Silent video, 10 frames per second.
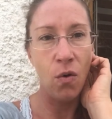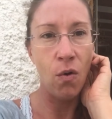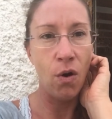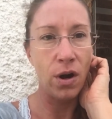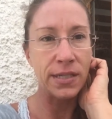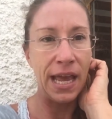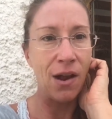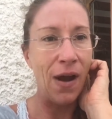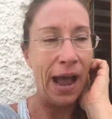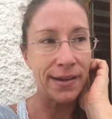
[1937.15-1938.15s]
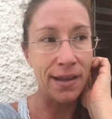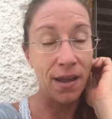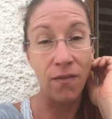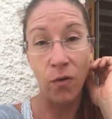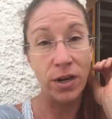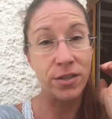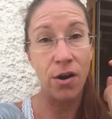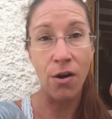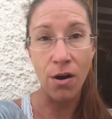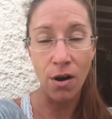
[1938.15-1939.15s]
or psychoactive or it's an
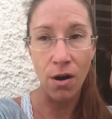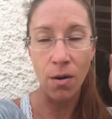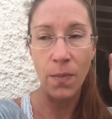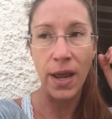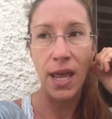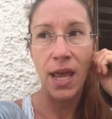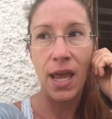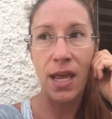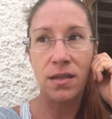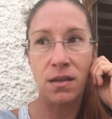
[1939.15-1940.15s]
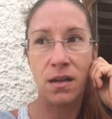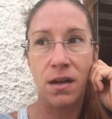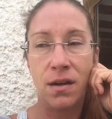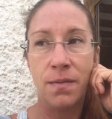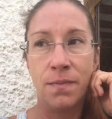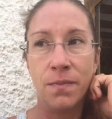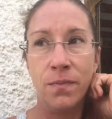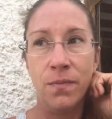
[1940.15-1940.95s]
herb is um,